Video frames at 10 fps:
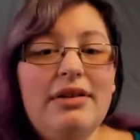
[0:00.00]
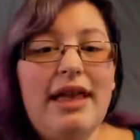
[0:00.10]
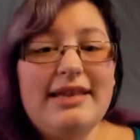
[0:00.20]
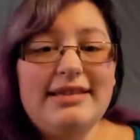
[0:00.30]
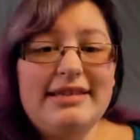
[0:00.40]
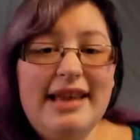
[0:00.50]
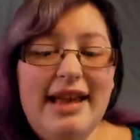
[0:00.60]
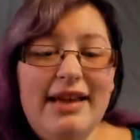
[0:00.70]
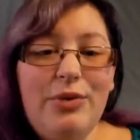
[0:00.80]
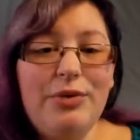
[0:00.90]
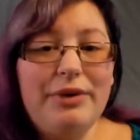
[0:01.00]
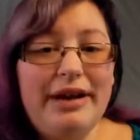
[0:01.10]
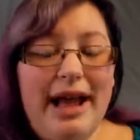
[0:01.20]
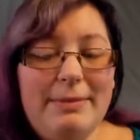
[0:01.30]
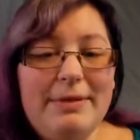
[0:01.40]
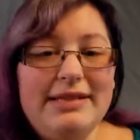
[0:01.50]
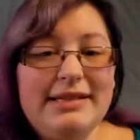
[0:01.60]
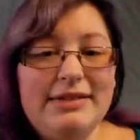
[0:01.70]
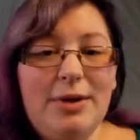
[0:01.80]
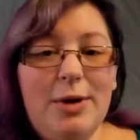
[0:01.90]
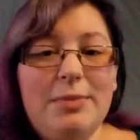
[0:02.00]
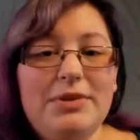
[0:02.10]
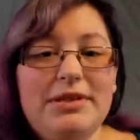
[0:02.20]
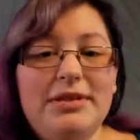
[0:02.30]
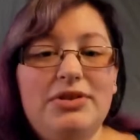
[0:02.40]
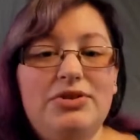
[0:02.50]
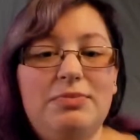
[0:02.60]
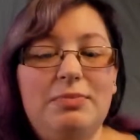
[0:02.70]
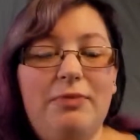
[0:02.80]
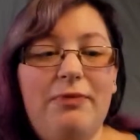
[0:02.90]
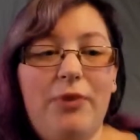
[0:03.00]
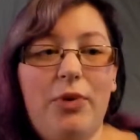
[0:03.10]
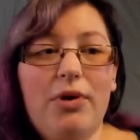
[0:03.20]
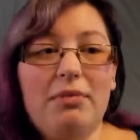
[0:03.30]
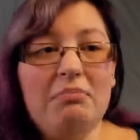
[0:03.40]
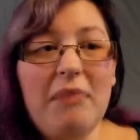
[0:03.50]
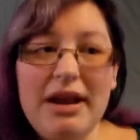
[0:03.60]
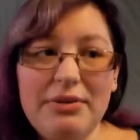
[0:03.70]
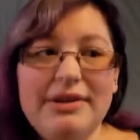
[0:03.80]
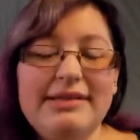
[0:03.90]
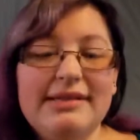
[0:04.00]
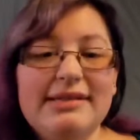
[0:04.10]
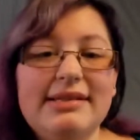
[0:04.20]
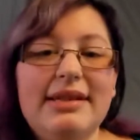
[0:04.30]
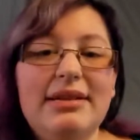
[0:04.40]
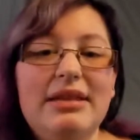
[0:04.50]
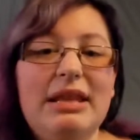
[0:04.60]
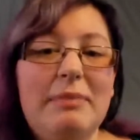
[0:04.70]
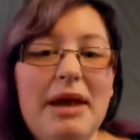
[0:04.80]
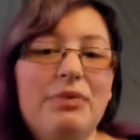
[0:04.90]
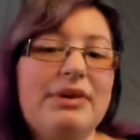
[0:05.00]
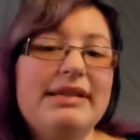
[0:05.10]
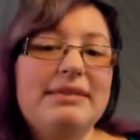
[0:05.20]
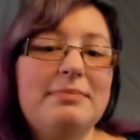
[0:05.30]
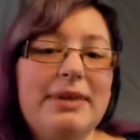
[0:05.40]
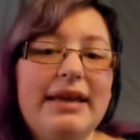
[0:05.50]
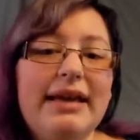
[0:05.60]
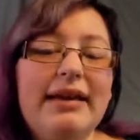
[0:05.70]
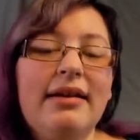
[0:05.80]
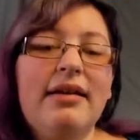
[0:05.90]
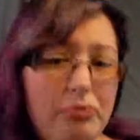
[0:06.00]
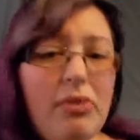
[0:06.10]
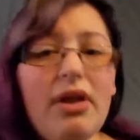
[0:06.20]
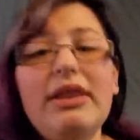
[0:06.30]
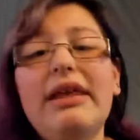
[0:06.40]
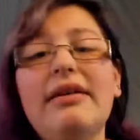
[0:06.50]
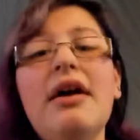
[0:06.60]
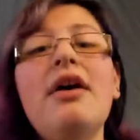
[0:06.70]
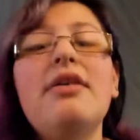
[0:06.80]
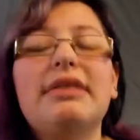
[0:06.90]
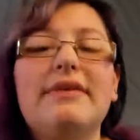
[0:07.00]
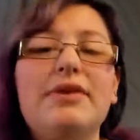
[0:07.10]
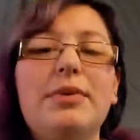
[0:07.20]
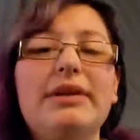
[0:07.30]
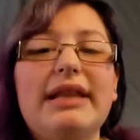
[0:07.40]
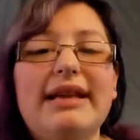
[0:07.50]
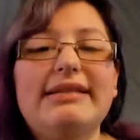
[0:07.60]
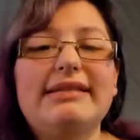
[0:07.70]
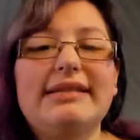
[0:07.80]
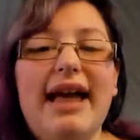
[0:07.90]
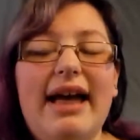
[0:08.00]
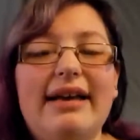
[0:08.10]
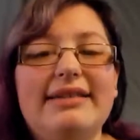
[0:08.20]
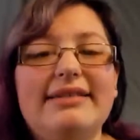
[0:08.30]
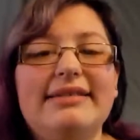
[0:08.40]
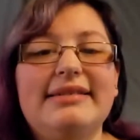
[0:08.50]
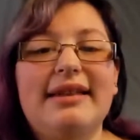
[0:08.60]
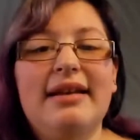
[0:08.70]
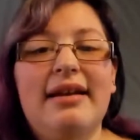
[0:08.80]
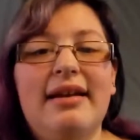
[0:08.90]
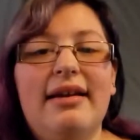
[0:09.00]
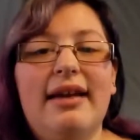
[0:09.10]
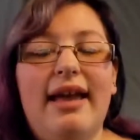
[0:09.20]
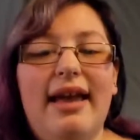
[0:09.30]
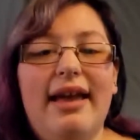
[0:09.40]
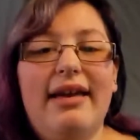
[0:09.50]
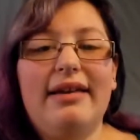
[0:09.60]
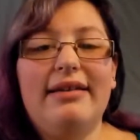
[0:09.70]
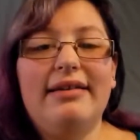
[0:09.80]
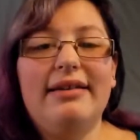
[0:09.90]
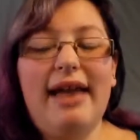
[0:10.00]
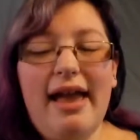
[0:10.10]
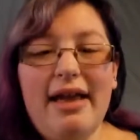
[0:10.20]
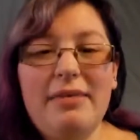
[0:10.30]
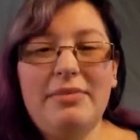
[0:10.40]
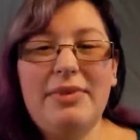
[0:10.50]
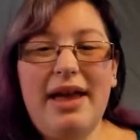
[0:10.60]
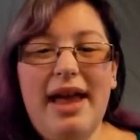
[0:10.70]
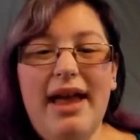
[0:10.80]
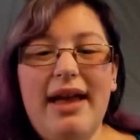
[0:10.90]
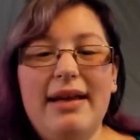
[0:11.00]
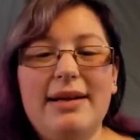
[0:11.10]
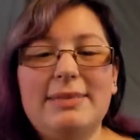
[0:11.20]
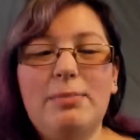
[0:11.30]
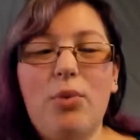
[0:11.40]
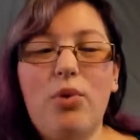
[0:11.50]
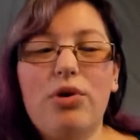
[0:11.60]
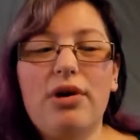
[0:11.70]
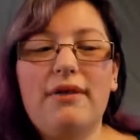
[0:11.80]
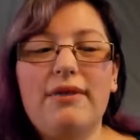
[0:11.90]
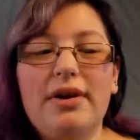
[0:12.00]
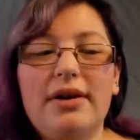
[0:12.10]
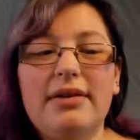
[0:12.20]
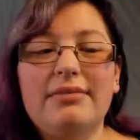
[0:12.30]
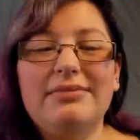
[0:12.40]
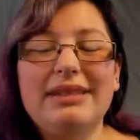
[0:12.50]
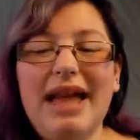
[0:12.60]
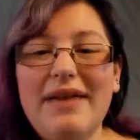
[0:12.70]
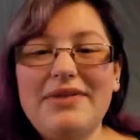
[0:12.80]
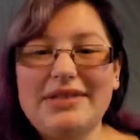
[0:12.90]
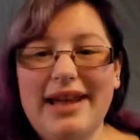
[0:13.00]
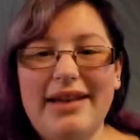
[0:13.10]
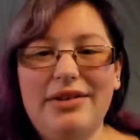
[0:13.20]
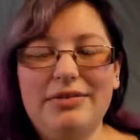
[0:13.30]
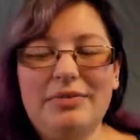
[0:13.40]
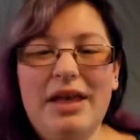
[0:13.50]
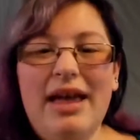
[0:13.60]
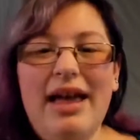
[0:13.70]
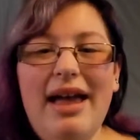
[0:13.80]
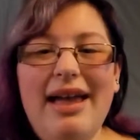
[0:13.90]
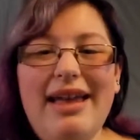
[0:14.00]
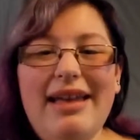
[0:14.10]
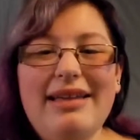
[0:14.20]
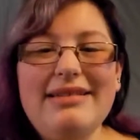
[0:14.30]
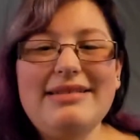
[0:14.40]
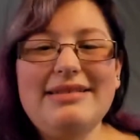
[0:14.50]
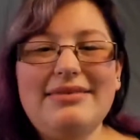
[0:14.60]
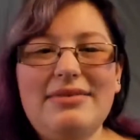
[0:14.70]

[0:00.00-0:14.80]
SCA or reenactments as LARPs for many reasons. The main reason being that they view it less as a game and more of a lifestyle, and